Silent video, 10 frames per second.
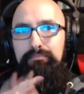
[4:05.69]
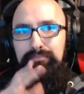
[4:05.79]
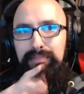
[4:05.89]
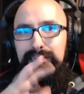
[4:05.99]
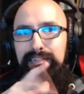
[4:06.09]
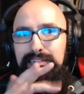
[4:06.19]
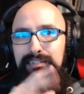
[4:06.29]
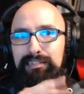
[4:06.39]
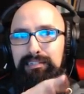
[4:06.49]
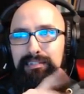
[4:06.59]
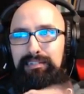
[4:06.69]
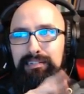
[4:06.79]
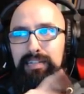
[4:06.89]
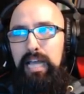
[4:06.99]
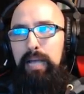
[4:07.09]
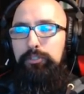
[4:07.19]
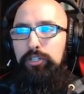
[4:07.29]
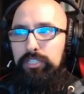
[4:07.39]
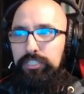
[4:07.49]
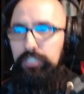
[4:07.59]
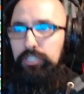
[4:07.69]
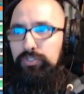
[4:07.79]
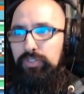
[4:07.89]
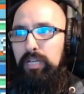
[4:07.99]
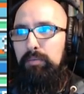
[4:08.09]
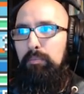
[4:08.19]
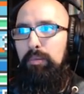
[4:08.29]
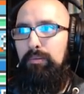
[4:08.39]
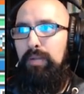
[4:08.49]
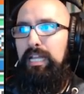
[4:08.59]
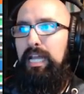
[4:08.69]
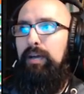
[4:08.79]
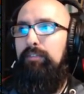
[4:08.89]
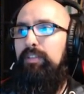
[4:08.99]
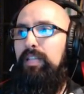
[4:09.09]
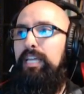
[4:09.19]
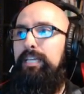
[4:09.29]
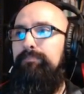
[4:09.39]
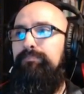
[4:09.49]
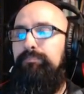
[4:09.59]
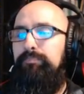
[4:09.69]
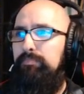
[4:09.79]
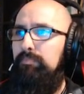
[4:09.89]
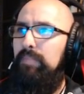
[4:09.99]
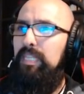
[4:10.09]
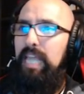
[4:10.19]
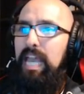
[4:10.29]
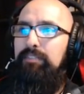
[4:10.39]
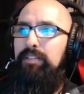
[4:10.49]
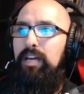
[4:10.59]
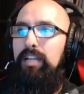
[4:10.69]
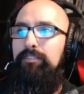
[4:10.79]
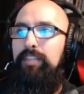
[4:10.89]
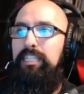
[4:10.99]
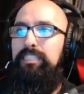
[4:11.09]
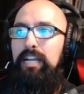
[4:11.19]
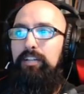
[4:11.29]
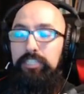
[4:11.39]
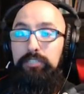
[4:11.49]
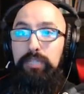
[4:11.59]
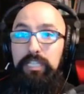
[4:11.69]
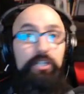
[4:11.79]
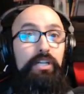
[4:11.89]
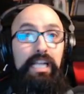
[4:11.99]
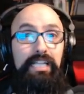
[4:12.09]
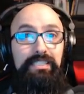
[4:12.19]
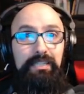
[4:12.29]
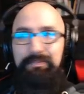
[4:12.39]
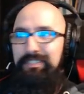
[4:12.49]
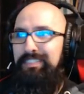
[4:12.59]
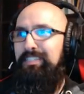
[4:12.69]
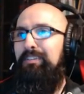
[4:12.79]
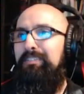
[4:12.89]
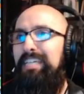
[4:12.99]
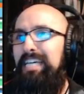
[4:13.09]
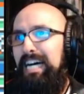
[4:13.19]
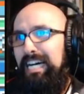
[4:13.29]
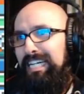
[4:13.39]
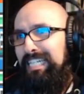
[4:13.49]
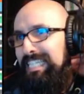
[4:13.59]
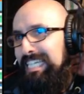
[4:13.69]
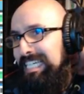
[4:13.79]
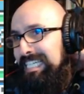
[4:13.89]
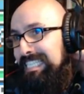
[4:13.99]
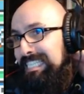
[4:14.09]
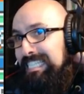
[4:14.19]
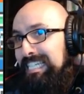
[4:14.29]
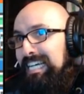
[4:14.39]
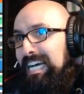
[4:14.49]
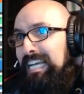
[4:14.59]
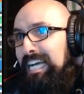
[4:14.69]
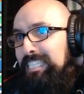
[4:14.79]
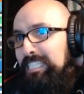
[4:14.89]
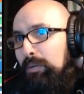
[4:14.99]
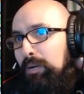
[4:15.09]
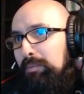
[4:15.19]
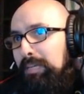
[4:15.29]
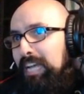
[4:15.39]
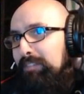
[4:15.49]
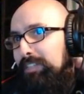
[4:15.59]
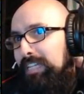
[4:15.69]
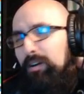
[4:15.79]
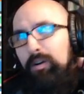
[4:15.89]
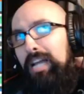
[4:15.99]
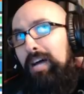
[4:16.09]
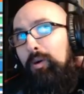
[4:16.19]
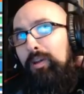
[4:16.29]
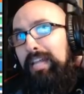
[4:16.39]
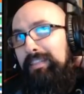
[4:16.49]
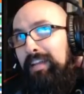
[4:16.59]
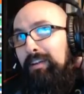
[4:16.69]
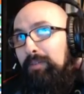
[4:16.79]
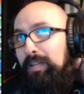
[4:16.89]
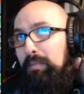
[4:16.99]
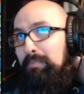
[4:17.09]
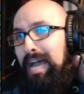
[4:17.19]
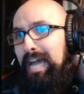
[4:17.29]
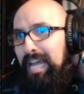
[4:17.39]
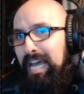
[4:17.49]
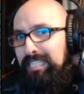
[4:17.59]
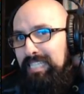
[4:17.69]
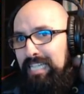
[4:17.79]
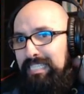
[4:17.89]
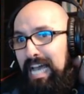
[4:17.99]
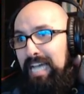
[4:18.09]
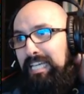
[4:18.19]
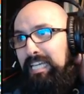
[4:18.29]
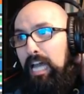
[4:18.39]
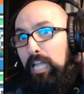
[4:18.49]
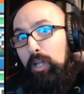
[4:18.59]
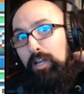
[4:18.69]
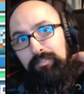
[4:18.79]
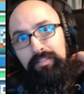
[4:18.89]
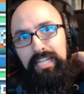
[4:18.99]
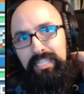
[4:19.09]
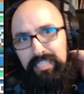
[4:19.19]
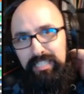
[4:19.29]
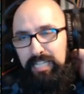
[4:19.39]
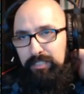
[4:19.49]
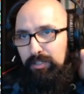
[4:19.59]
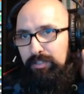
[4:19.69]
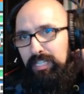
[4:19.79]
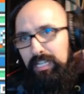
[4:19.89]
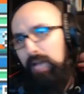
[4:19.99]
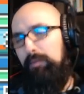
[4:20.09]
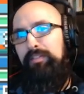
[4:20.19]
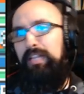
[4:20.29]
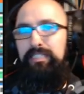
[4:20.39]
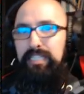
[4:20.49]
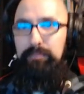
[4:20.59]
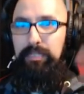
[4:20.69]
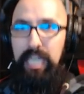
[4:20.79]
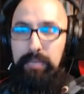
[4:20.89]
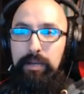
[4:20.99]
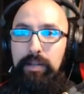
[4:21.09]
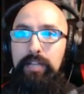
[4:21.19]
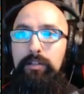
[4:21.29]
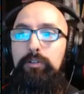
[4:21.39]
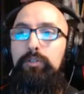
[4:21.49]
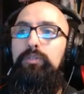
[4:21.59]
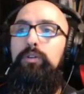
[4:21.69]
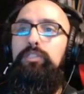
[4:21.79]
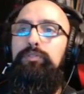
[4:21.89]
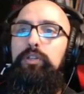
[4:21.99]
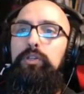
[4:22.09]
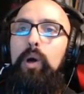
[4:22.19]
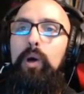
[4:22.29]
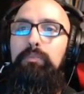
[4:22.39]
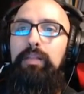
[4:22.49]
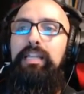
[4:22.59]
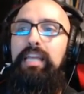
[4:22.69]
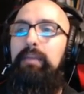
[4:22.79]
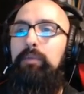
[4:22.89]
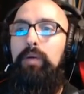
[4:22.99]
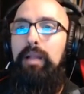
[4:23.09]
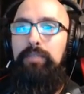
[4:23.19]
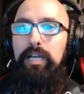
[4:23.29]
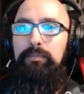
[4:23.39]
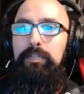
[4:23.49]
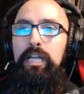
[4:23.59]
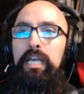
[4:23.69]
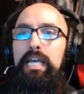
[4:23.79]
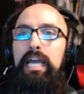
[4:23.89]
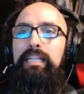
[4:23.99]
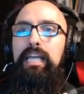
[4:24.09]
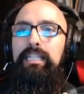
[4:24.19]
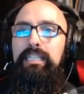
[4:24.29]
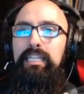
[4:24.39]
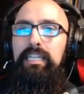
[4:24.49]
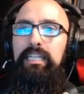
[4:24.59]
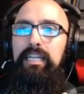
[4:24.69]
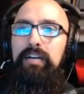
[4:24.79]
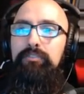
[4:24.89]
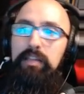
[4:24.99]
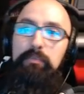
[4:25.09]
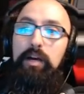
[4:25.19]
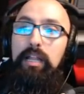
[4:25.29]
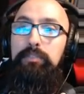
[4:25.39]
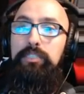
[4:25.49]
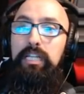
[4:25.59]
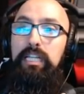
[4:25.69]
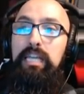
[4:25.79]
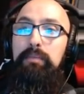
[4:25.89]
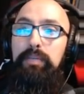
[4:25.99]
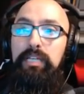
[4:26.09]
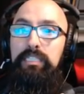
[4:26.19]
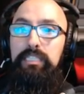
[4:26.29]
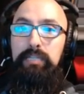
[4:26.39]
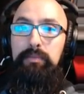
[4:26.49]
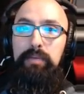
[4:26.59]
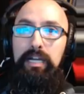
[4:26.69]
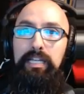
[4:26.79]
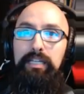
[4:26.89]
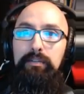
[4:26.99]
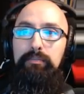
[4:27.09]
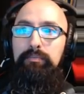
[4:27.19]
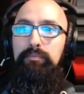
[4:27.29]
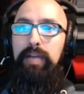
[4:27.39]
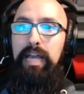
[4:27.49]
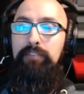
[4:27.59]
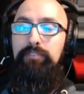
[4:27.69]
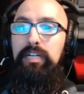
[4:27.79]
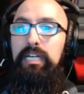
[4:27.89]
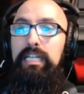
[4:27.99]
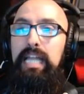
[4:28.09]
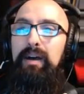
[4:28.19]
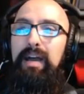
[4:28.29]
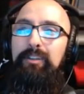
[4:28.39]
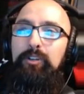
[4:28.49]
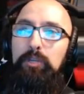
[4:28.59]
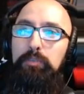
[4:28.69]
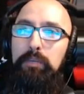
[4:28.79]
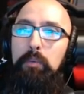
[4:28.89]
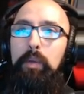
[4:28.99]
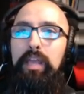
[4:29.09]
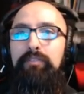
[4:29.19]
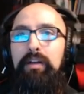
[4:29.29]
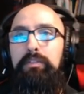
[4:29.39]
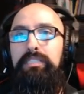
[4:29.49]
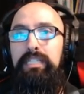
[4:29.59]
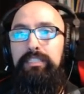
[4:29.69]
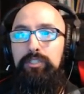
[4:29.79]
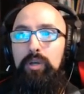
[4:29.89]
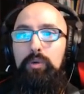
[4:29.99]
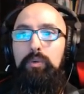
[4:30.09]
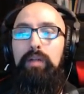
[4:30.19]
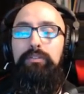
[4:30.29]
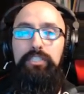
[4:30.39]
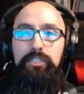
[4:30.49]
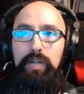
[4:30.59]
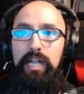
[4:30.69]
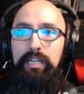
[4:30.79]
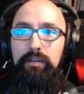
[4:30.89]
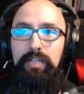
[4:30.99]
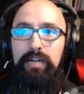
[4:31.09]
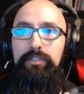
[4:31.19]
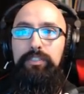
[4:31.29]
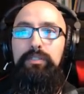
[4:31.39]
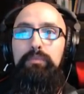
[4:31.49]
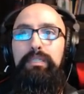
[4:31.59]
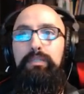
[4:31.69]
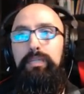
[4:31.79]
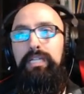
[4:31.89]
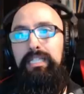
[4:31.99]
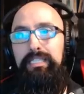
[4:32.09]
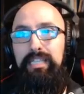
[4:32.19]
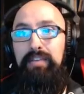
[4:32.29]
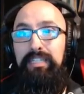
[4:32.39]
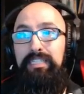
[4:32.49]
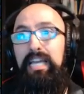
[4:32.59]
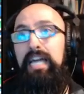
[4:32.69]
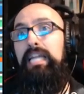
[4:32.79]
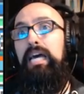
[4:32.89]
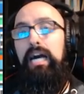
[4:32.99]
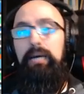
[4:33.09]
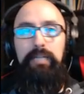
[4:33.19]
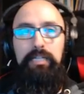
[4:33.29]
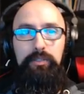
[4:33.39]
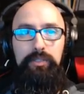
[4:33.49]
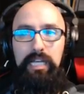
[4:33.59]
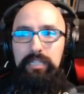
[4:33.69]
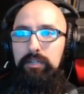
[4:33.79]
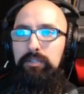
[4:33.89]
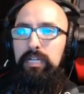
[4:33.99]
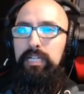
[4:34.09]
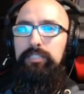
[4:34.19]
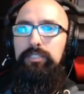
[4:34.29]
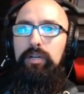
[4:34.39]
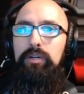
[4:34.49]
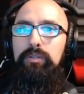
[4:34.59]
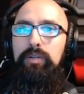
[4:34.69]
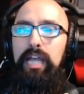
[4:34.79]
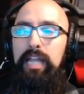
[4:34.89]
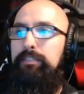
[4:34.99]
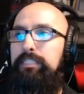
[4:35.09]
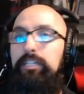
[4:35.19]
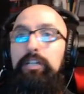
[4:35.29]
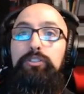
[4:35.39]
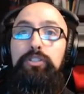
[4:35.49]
Meh. I'm sure there's a use for them, but right now I feel like they have a lot of things that are just really good against them. So, uh, uh I, I just I want to be careful there, or not, or that they're really bad at attacking a lot of things, that sort of thing. However, that statement came out. I know those of you who know how to play the game know what I'm talking about. And then the uh, on, I'm just gonna keep because he's gonna be my my alpha. Now, I could put them away if I was in a zone where I was just grinding out levels between 7 and 10. I'm not doing that though. So, anyways, there you go.